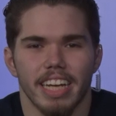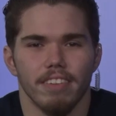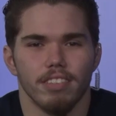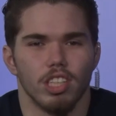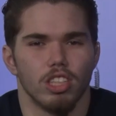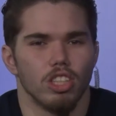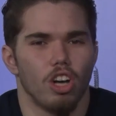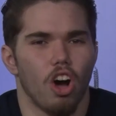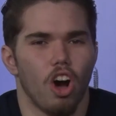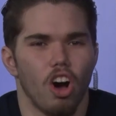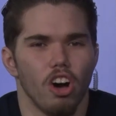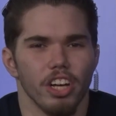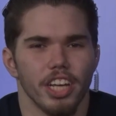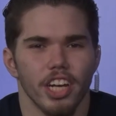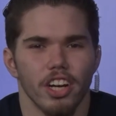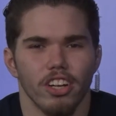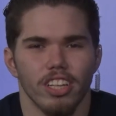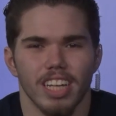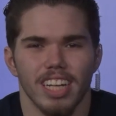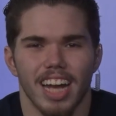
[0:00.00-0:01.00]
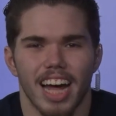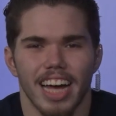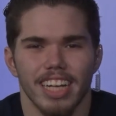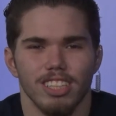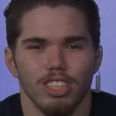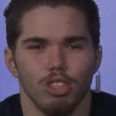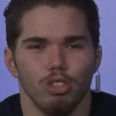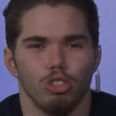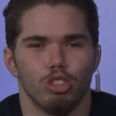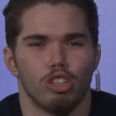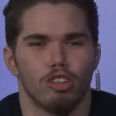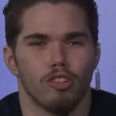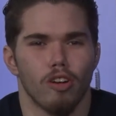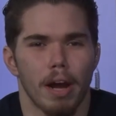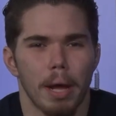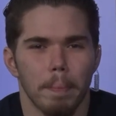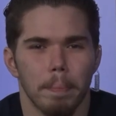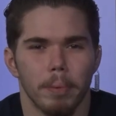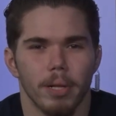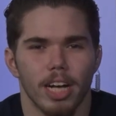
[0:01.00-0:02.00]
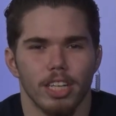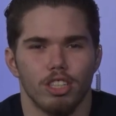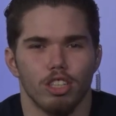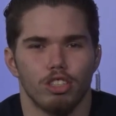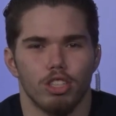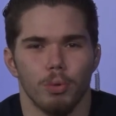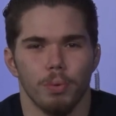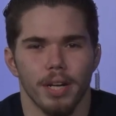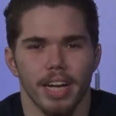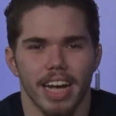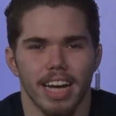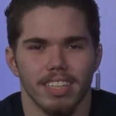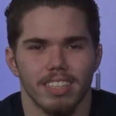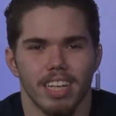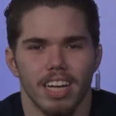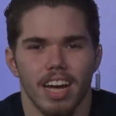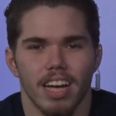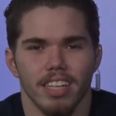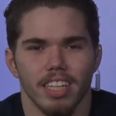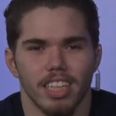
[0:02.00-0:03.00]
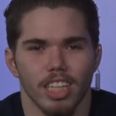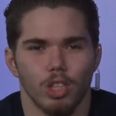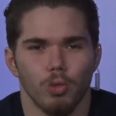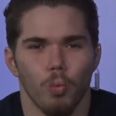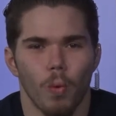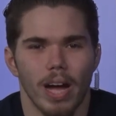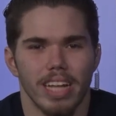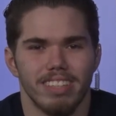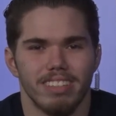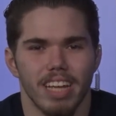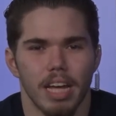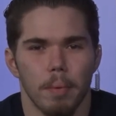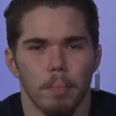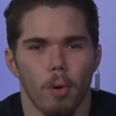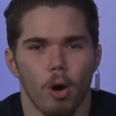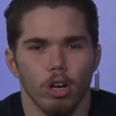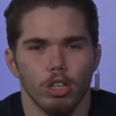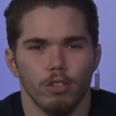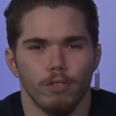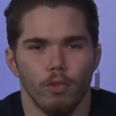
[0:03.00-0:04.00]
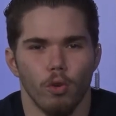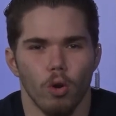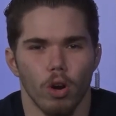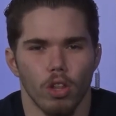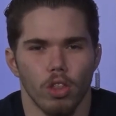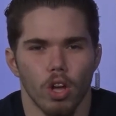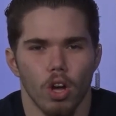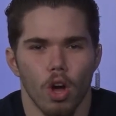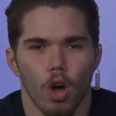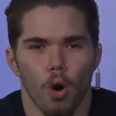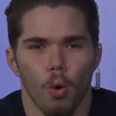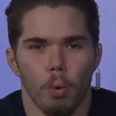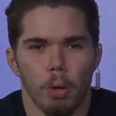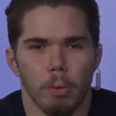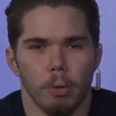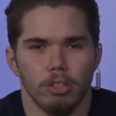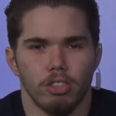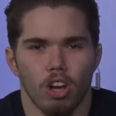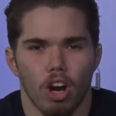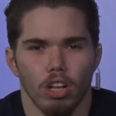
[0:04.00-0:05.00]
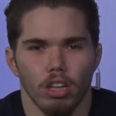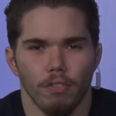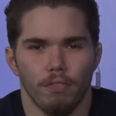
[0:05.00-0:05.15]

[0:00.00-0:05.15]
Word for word: gives us all here at the Lions News great pleasure to announce that this Wednesday, March 4th, we will turn the